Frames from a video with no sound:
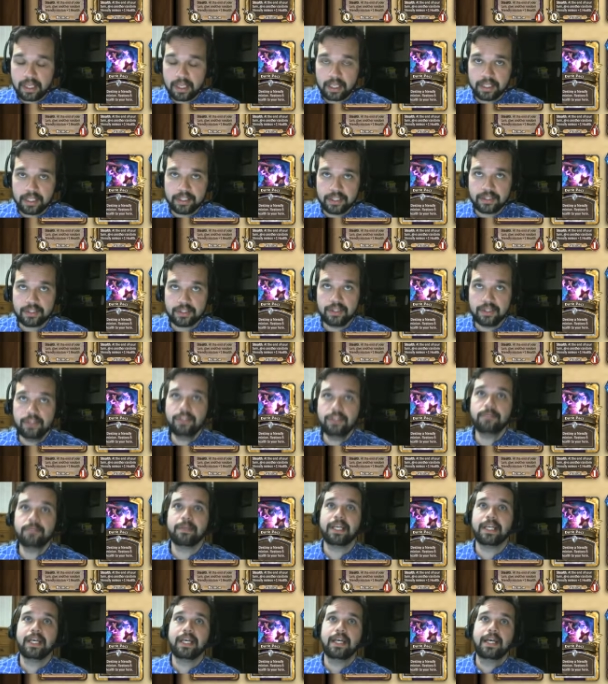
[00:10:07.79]
excuse
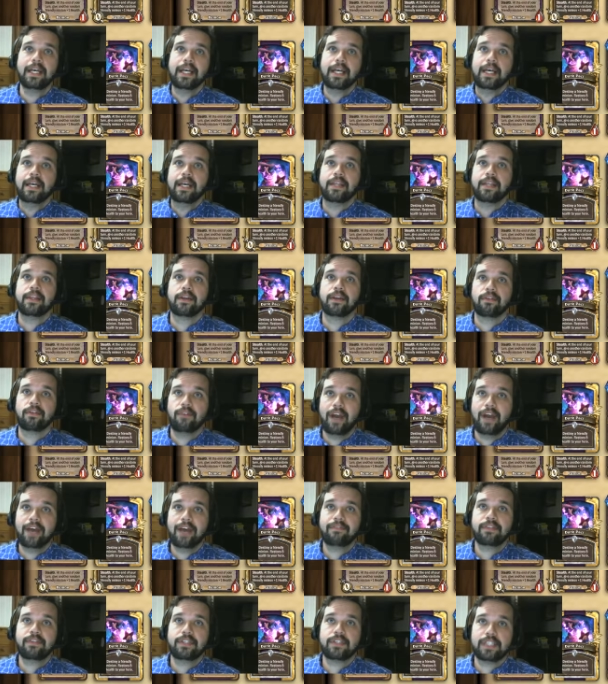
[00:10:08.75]
me, the
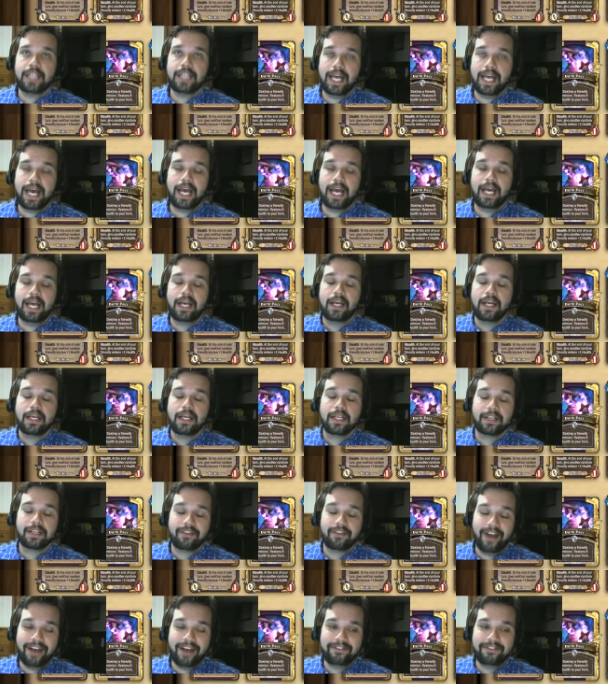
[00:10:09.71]
gravel snot,
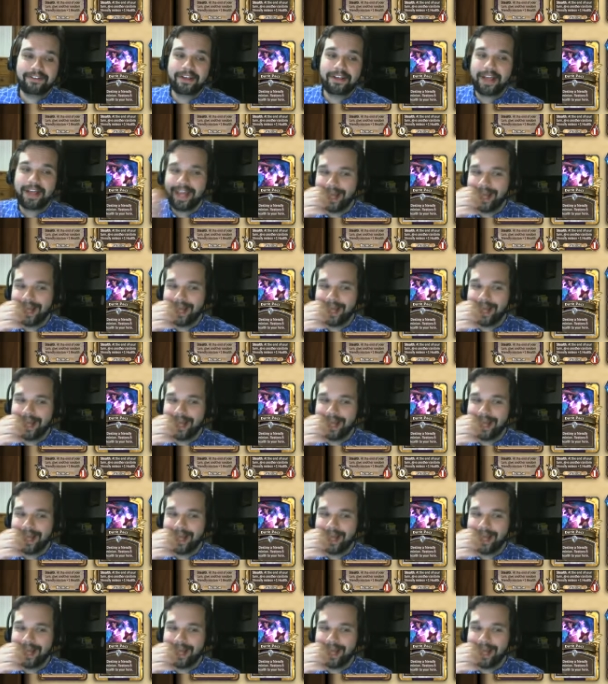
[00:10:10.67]
gravel,